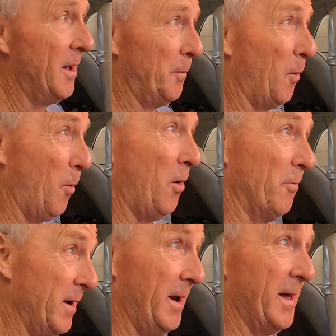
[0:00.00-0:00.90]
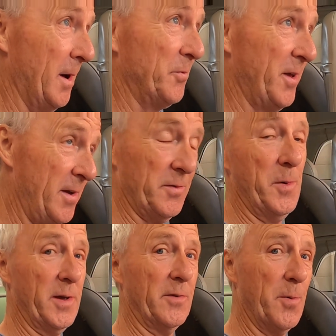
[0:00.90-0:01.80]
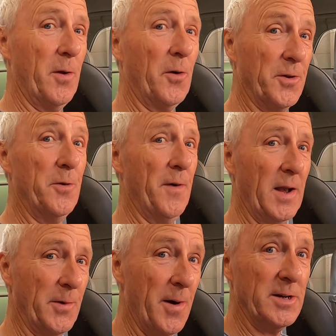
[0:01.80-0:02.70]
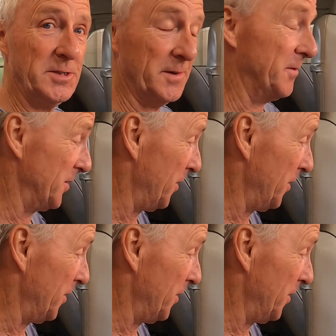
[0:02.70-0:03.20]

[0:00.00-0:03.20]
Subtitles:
But what really upsets me is when I do valuations